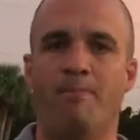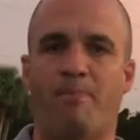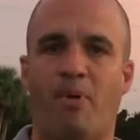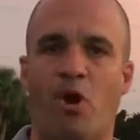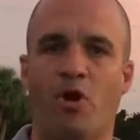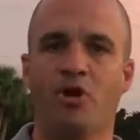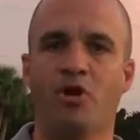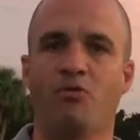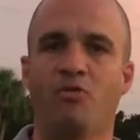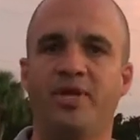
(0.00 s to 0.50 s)

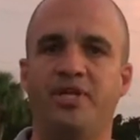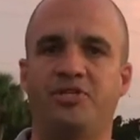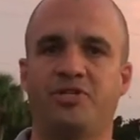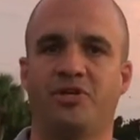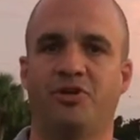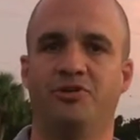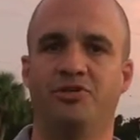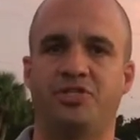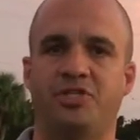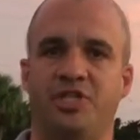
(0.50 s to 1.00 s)
Barna
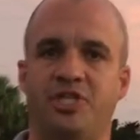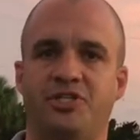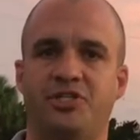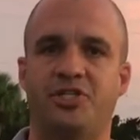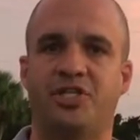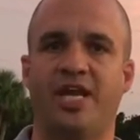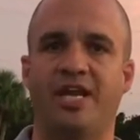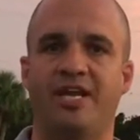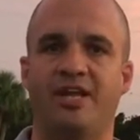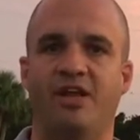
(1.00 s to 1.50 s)
Research did a
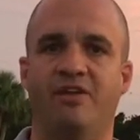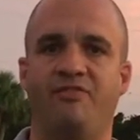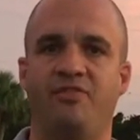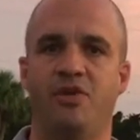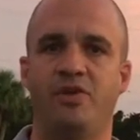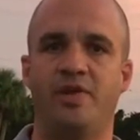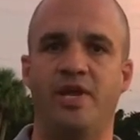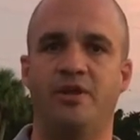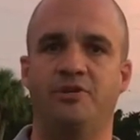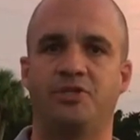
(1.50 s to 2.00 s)
study a
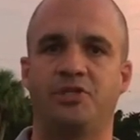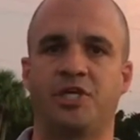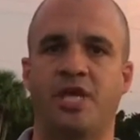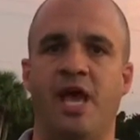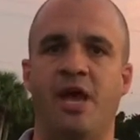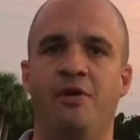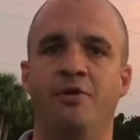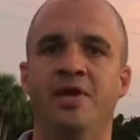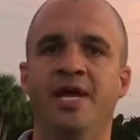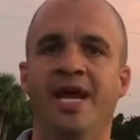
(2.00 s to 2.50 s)
few years
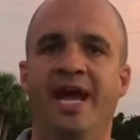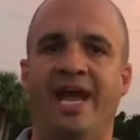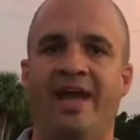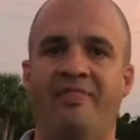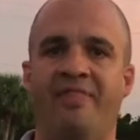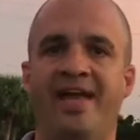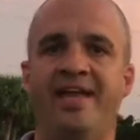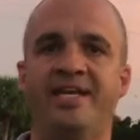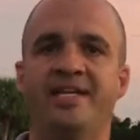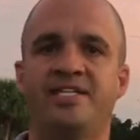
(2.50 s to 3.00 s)
ago,
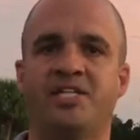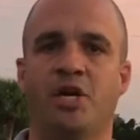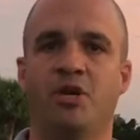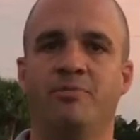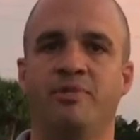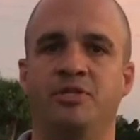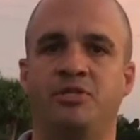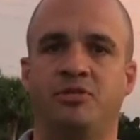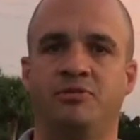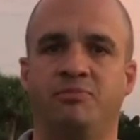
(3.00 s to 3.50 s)
and they
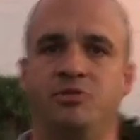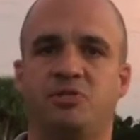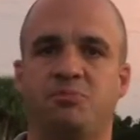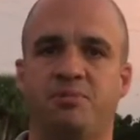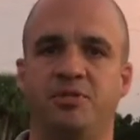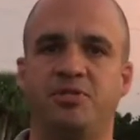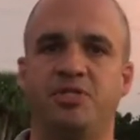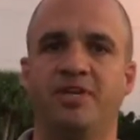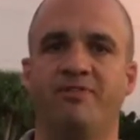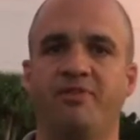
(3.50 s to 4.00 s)
determined some
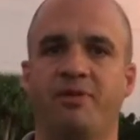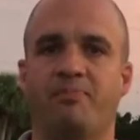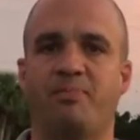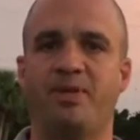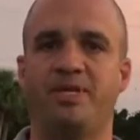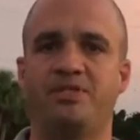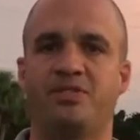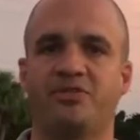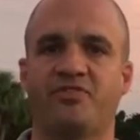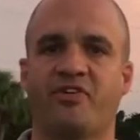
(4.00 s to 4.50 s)
specific
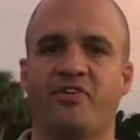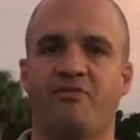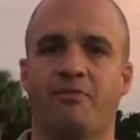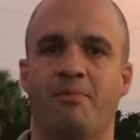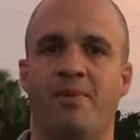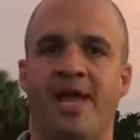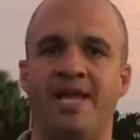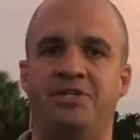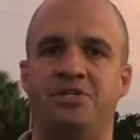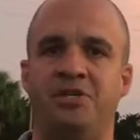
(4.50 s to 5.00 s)
pieces of
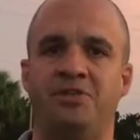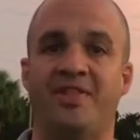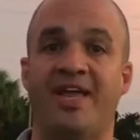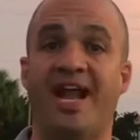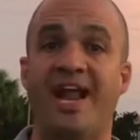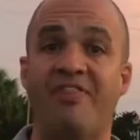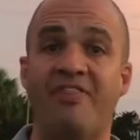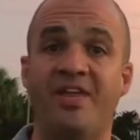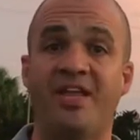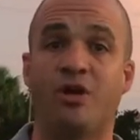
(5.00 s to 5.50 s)
information
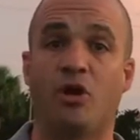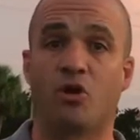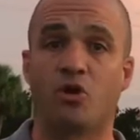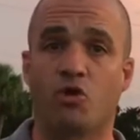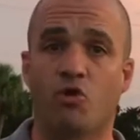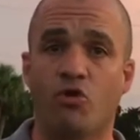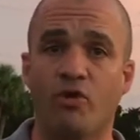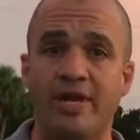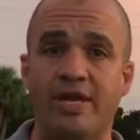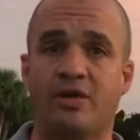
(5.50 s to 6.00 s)
that I think are
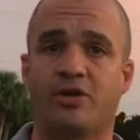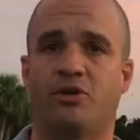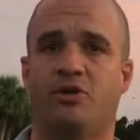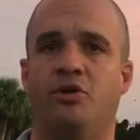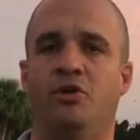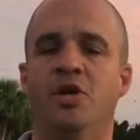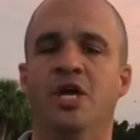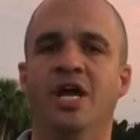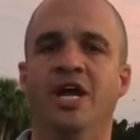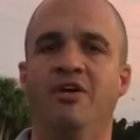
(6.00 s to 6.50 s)

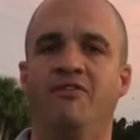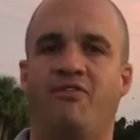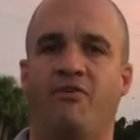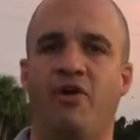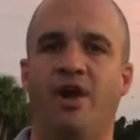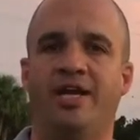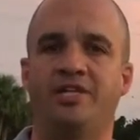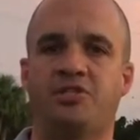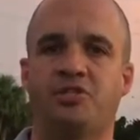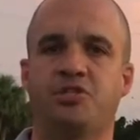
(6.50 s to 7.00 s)
critical
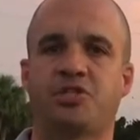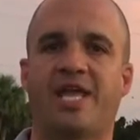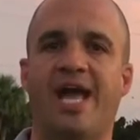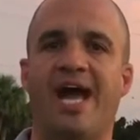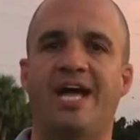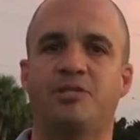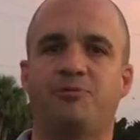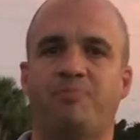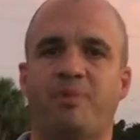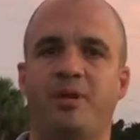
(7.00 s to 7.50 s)
for us as
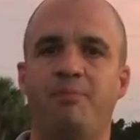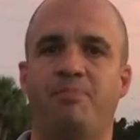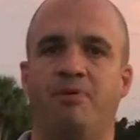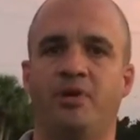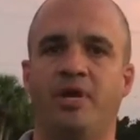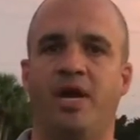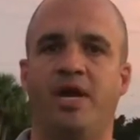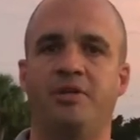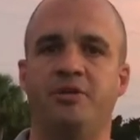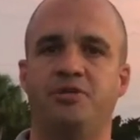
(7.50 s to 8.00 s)
God's people
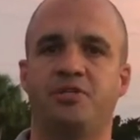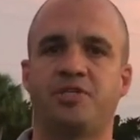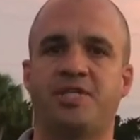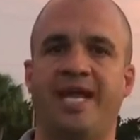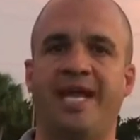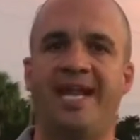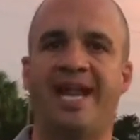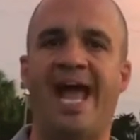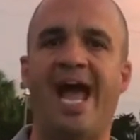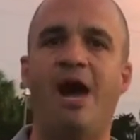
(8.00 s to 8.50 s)
to
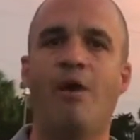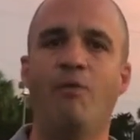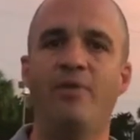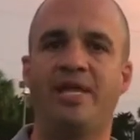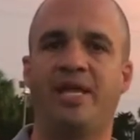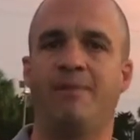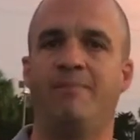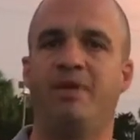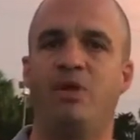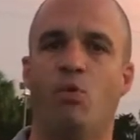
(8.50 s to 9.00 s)
understand how we
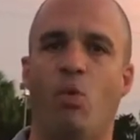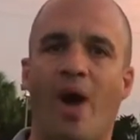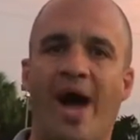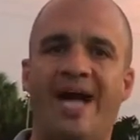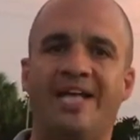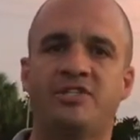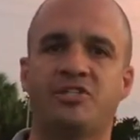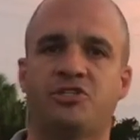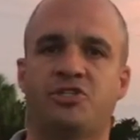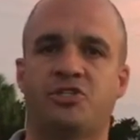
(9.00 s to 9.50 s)
can be
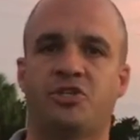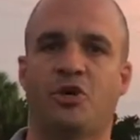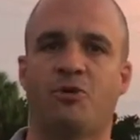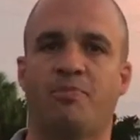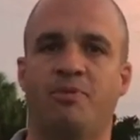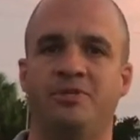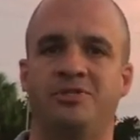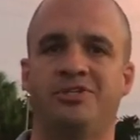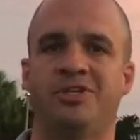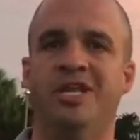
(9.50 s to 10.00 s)
wise as
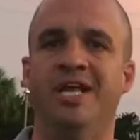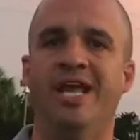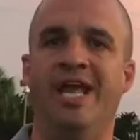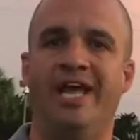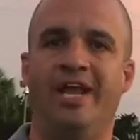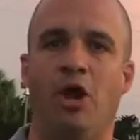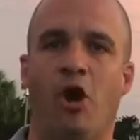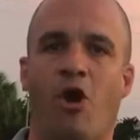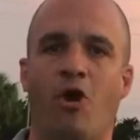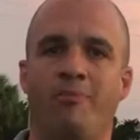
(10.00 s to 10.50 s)
serpents
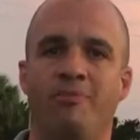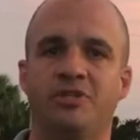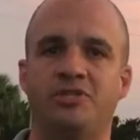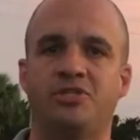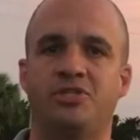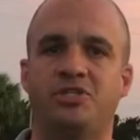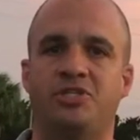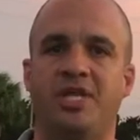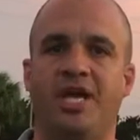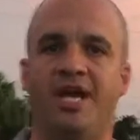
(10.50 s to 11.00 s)
and harmless
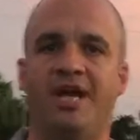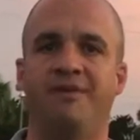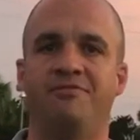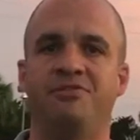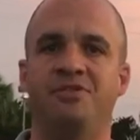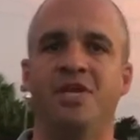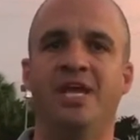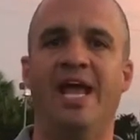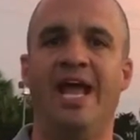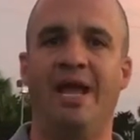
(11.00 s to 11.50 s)
as
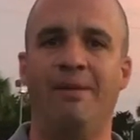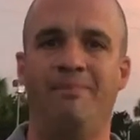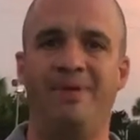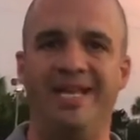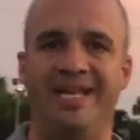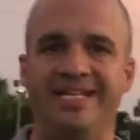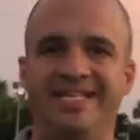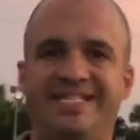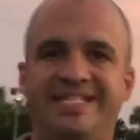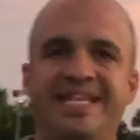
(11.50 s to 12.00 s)
doves and
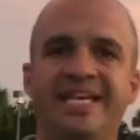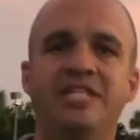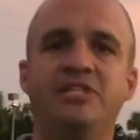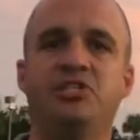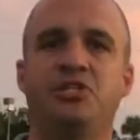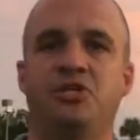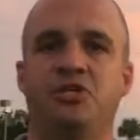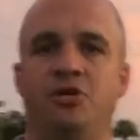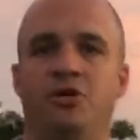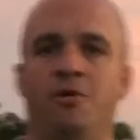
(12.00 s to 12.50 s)
be
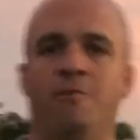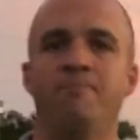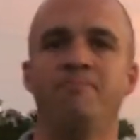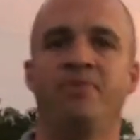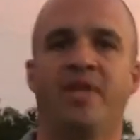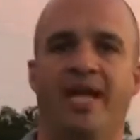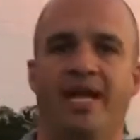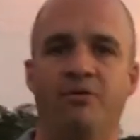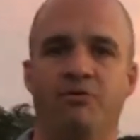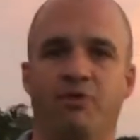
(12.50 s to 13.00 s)
intentional
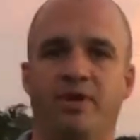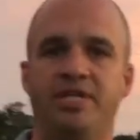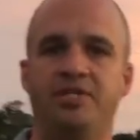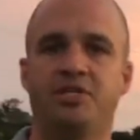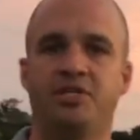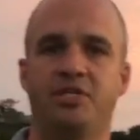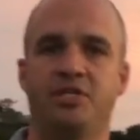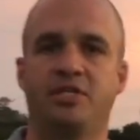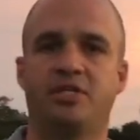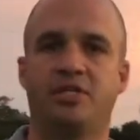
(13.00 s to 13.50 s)
in
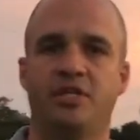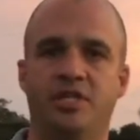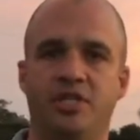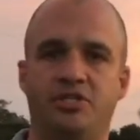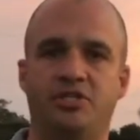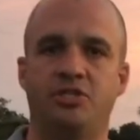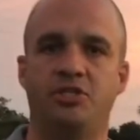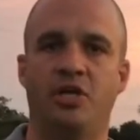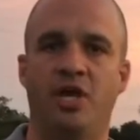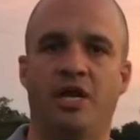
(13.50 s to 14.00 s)
reaching
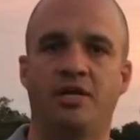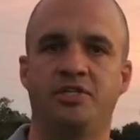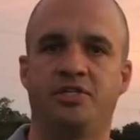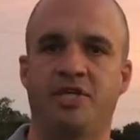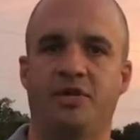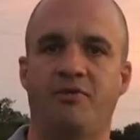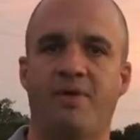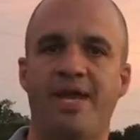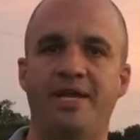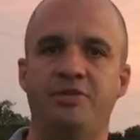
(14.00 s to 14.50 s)
this young
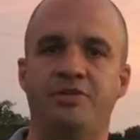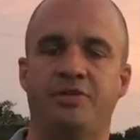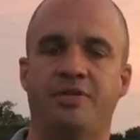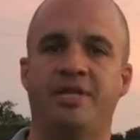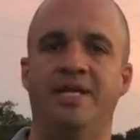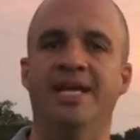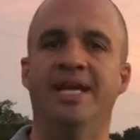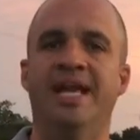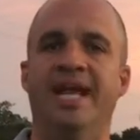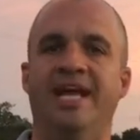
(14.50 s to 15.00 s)
generation.
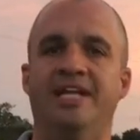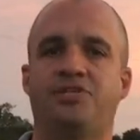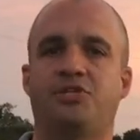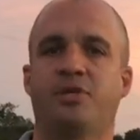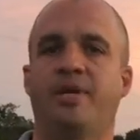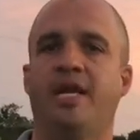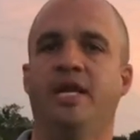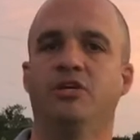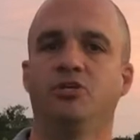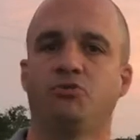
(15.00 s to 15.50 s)
And
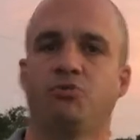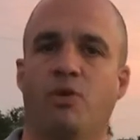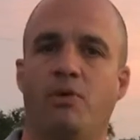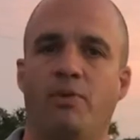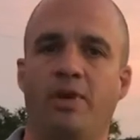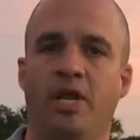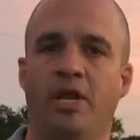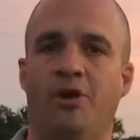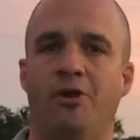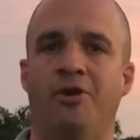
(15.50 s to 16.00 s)
so here's what
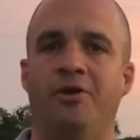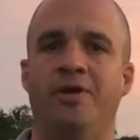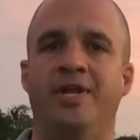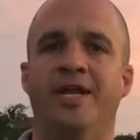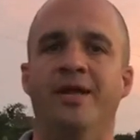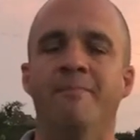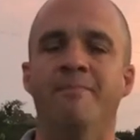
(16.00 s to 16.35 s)
we learned.